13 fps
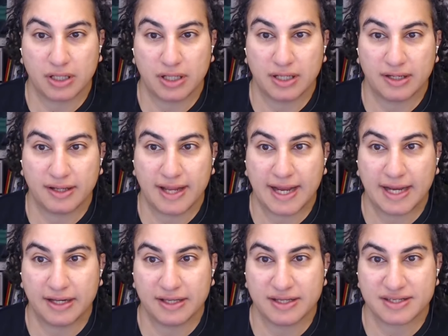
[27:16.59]
And
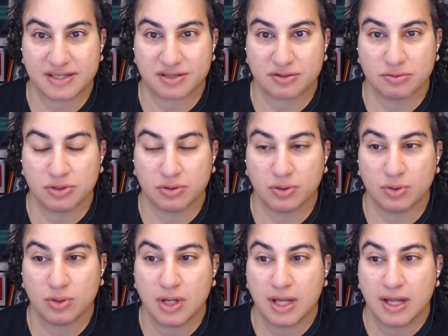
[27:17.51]
that is
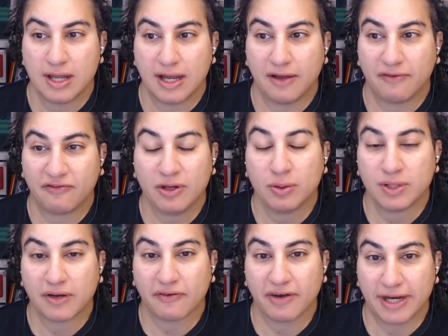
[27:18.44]
through a few
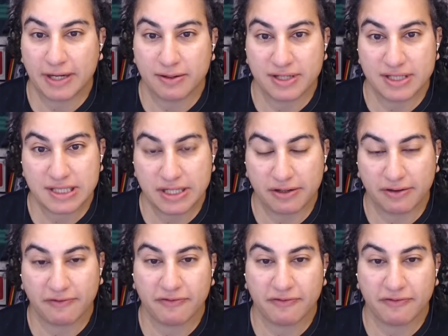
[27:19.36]
different eras here.